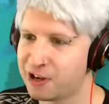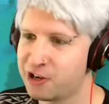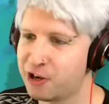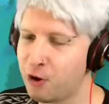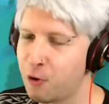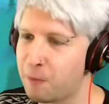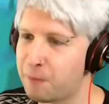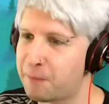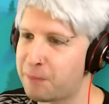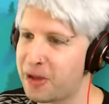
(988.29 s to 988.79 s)

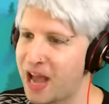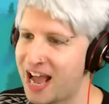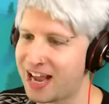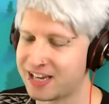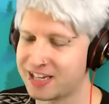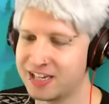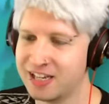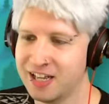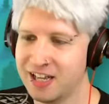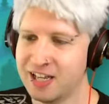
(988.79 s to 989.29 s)
Go
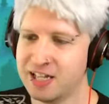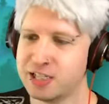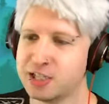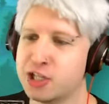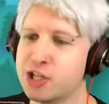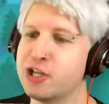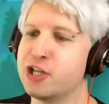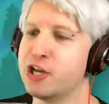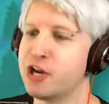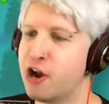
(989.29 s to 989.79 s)
back
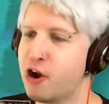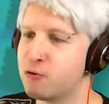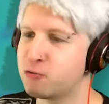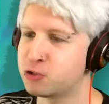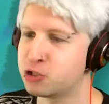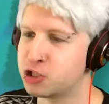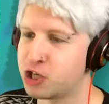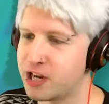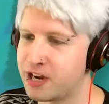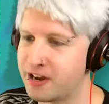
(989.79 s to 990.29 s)
to the
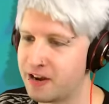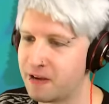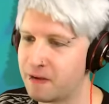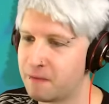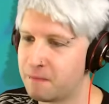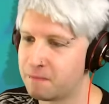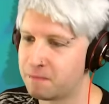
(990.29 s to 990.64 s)
ocean.